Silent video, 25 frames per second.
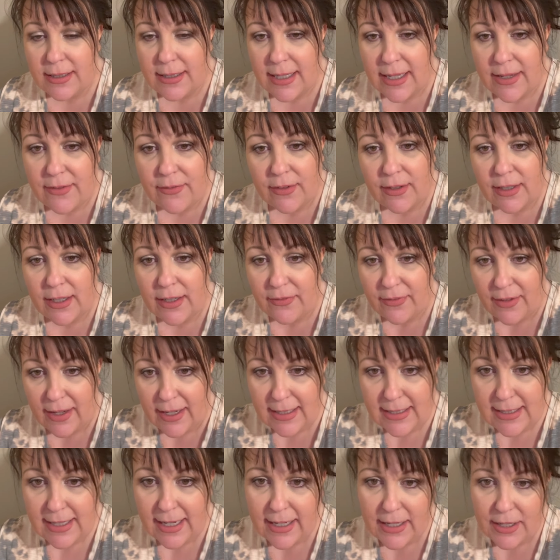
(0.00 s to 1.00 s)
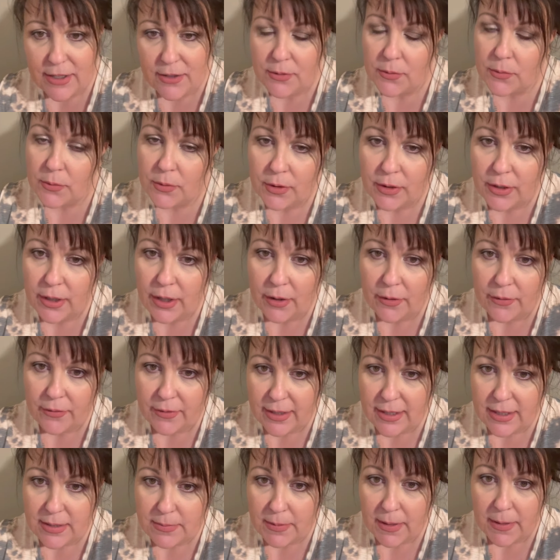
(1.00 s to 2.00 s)
Even if I tell you, you know,
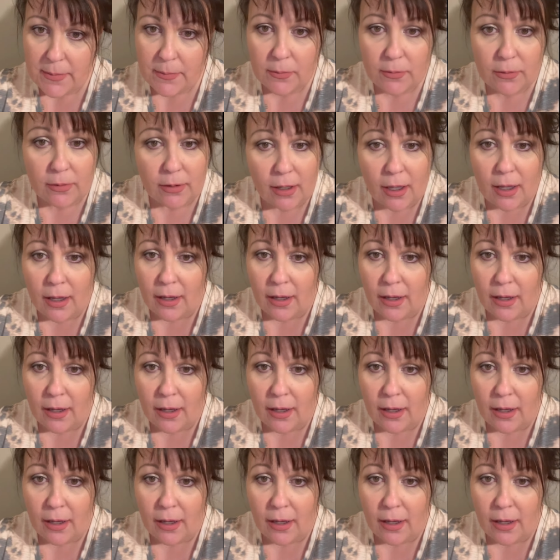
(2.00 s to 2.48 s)
these people,